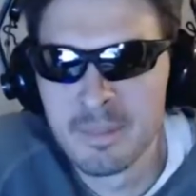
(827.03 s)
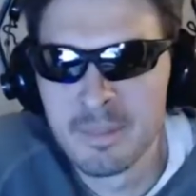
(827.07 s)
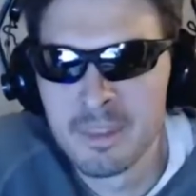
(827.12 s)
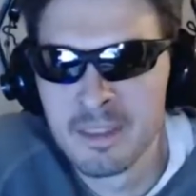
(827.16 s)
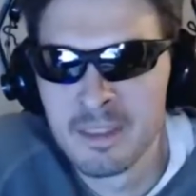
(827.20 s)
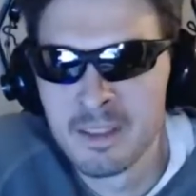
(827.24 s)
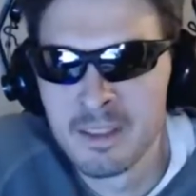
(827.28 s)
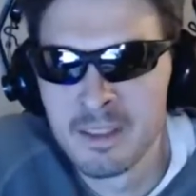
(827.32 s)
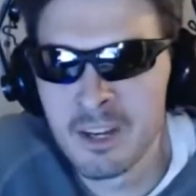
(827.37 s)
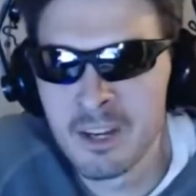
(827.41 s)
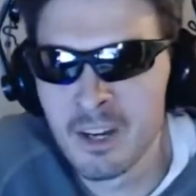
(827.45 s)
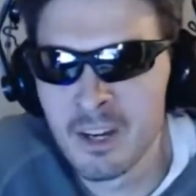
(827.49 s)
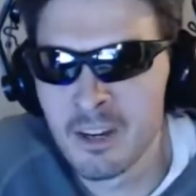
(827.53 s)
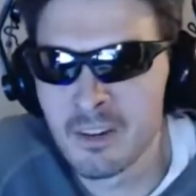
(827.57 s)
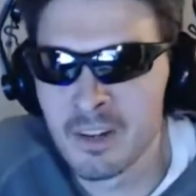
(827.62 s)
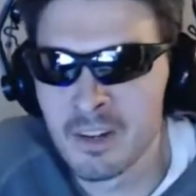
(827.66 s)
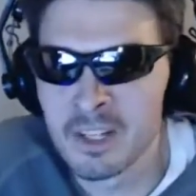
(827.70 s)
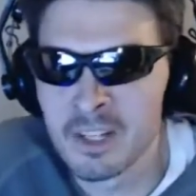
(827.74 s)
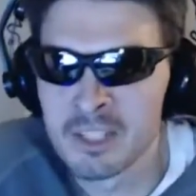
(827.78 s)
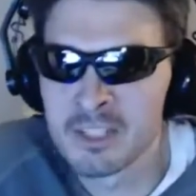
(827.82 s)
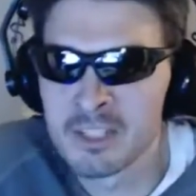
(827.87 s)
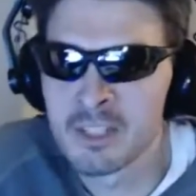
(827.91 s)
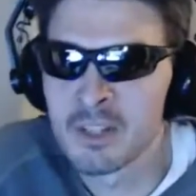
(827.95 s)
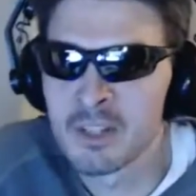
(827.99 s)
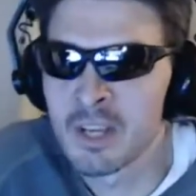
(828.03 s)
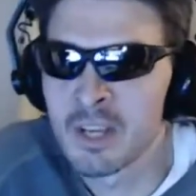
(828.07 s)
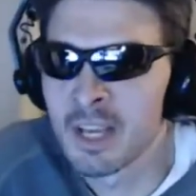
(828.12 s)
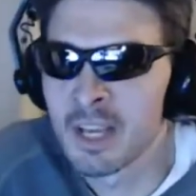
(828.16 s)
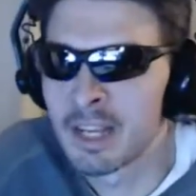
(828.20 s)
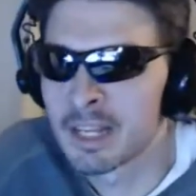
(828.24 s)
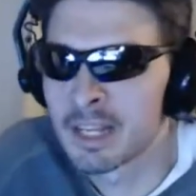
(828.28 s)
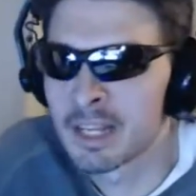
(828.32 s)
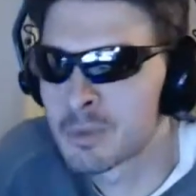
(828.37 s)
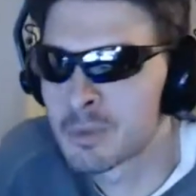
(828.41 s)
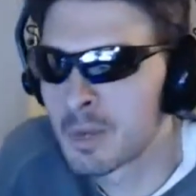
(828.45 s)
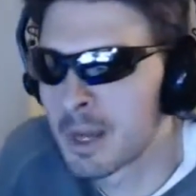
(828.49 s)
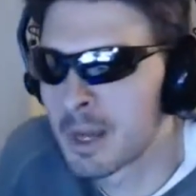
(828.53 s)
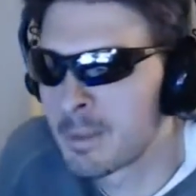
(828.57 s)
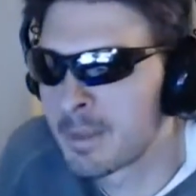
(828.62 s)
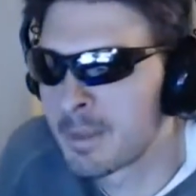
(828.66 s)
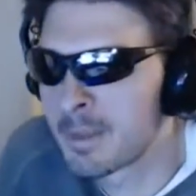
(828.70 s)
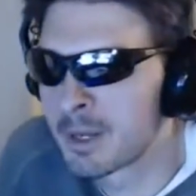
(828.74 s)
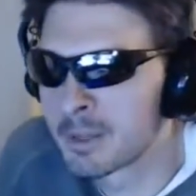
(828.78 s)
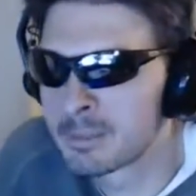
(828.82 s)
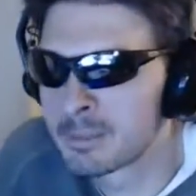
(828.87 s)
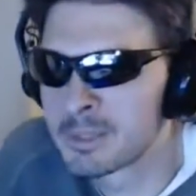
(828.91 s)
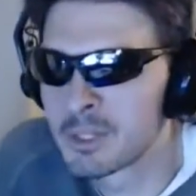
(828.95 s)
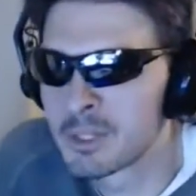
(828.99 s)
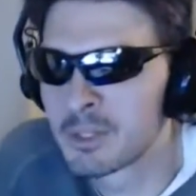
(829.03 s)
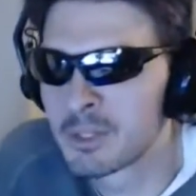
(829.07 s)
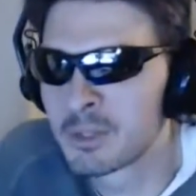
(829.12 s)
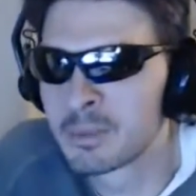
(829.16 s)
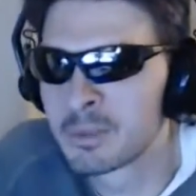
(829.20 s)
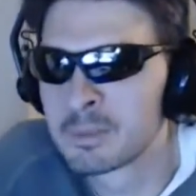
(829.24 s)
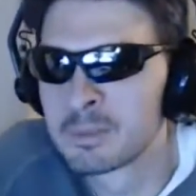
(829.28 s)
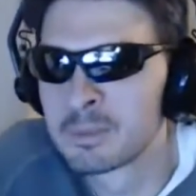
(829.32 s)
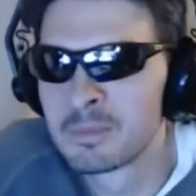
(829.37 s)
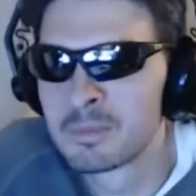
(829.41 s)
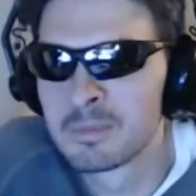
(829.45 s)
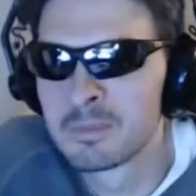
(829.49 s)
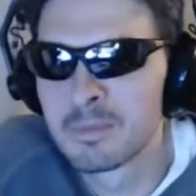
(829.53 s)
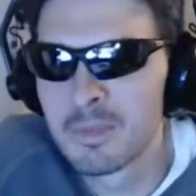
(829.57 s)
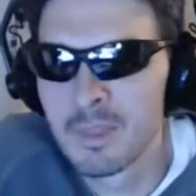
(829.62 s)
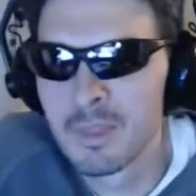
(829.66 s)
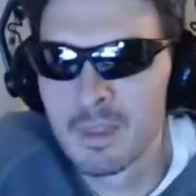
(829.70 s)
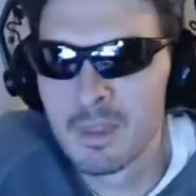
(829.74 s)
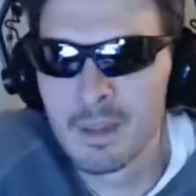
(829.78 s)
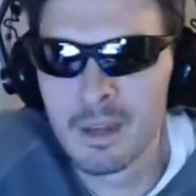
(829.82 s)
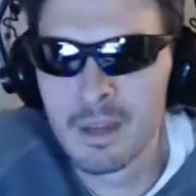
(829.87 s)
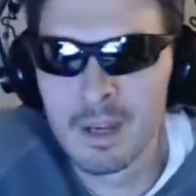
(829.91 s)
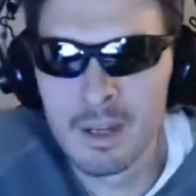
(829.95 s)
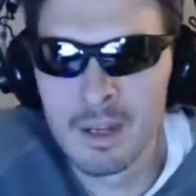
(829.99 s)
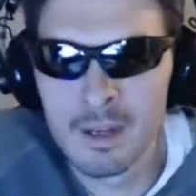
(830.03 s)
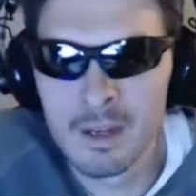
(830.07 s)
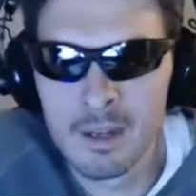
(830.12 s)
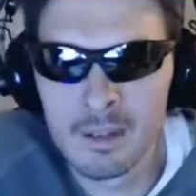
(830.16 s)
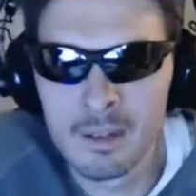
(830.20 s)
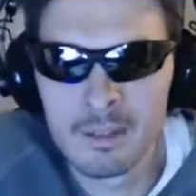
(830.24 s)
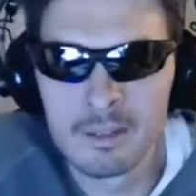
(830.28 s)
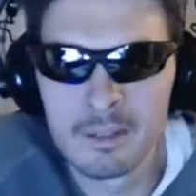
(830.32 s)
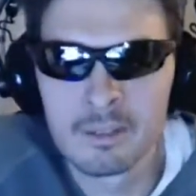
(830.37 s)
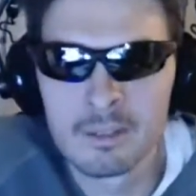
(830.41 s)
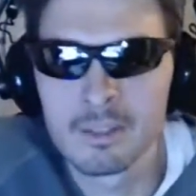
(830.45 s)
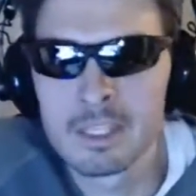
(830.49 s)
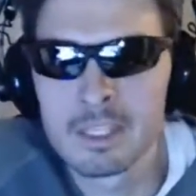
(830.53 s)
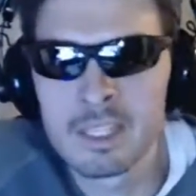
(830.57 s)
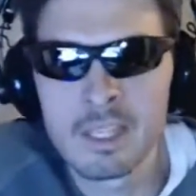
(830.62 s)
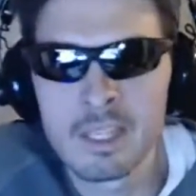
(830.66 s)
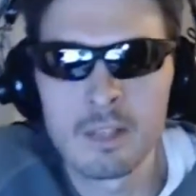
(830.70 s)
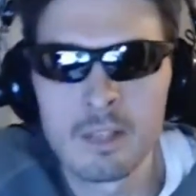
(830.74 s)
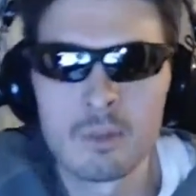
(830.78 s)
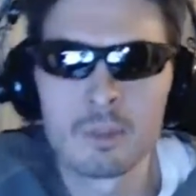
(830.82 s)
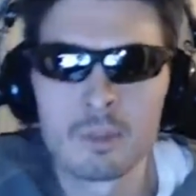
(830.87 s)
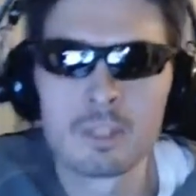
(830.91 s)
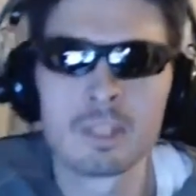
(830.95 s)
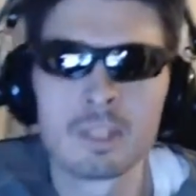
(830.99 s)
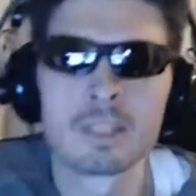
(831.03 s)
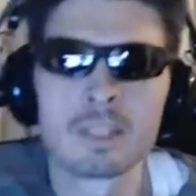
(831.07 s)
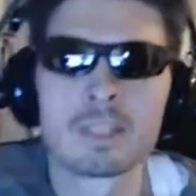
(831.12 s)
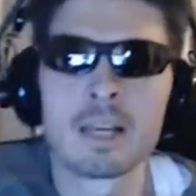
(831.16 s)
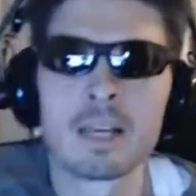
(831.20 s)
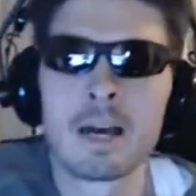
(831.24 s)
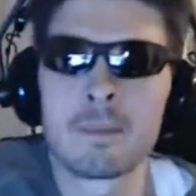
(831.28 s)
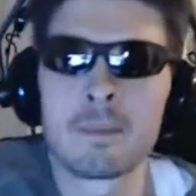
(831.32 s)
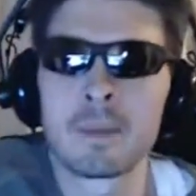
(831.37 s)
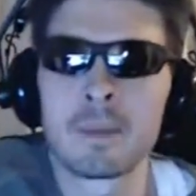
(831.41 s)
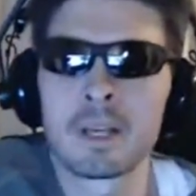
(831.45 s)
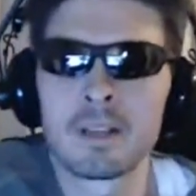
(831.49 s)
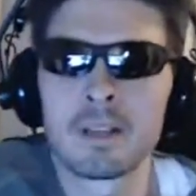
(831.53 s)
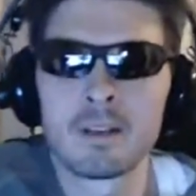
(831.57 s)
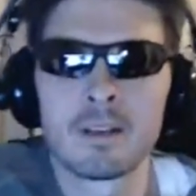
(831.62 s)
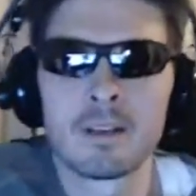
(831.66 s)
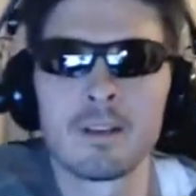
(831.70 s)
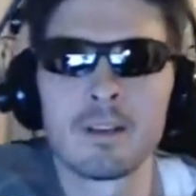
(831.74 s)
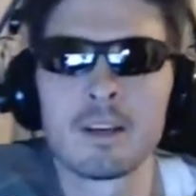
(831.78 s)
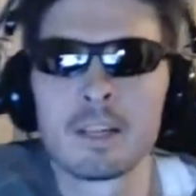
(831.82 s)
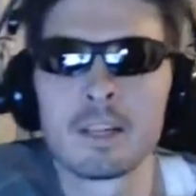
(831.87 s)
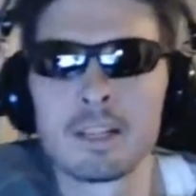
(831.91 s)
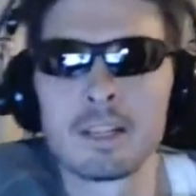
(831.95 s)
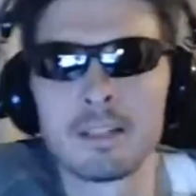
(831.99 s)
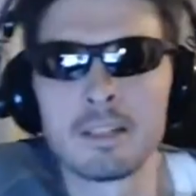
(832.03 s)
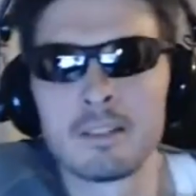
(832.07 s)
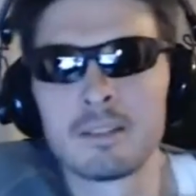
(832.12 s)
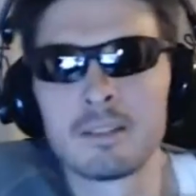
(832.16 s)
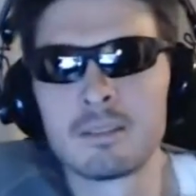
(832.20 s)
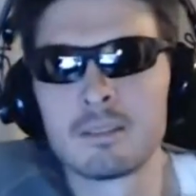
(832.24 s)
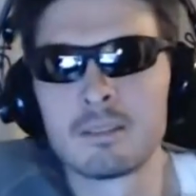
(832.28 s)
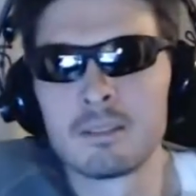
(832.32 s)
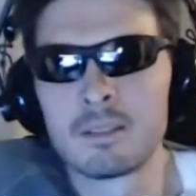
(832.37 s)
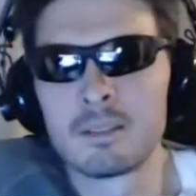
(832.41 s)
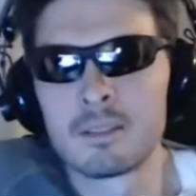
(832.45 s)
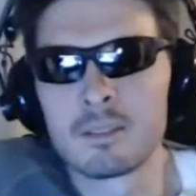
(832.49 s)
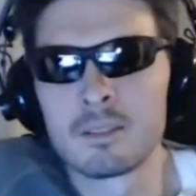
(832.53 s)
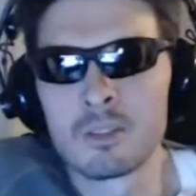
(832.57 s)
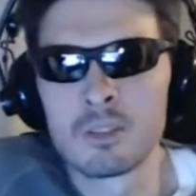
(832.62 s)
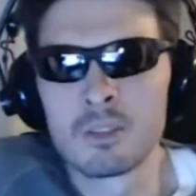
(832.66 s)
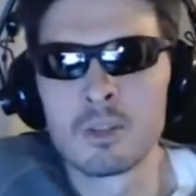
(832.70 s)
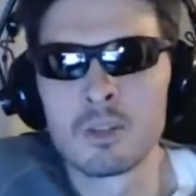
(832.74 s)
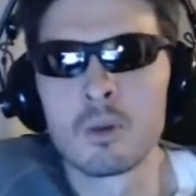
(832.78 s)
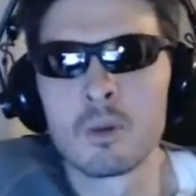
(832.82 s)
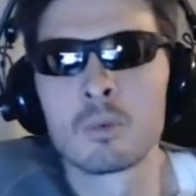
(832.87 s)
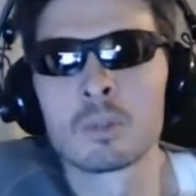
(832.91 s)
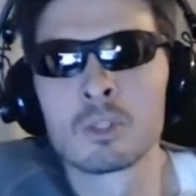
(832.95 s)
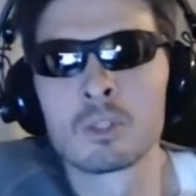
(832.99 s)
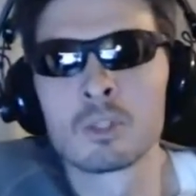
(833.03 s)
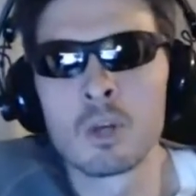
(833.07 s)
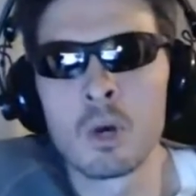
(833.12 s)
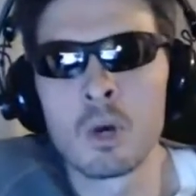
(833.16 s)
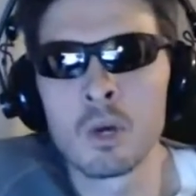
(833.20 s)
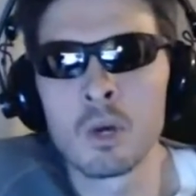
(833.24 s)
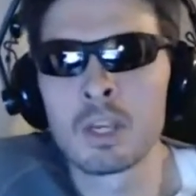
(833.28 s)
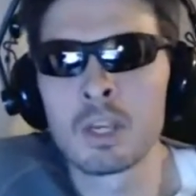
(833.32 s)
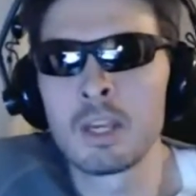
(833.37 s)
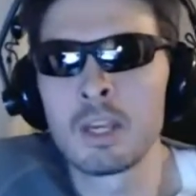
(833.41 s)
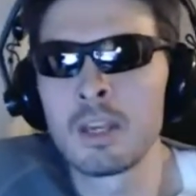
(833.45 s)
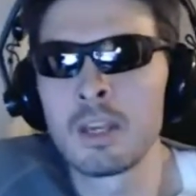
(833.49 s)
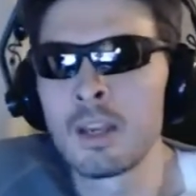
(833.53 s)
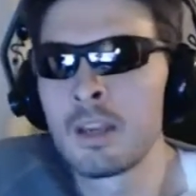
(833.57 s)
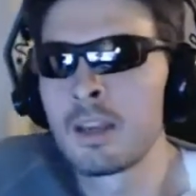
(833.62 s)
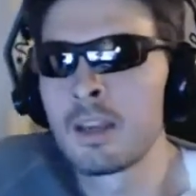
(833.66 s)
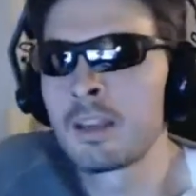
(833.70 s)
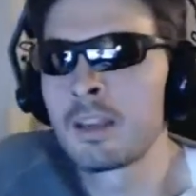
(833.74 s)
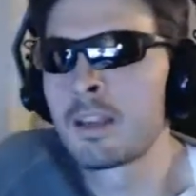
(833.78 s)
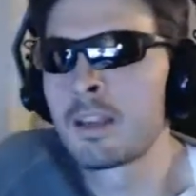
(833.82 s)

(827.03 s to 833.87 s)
Alright, so yeah, that's what I've been up to. Let's get on to the topic of the night. So we're talking